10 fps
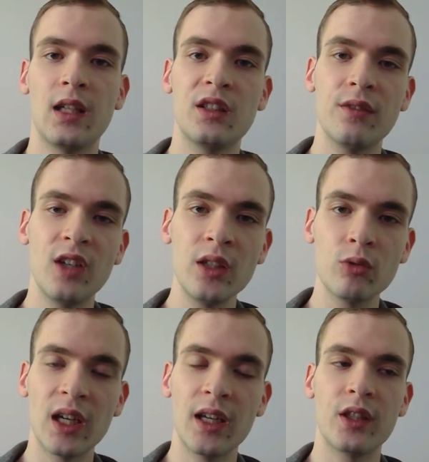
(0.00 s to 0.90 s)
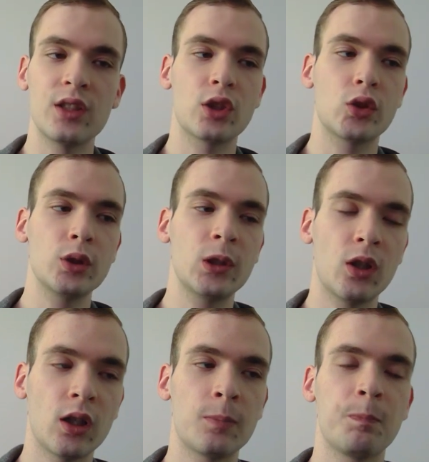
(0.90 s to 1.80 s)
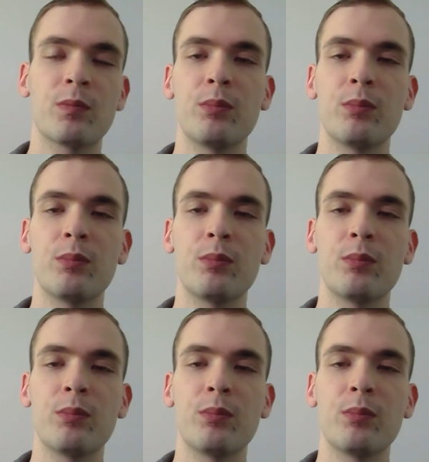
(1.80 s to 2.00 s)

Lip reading: And Divine Wrath is a good card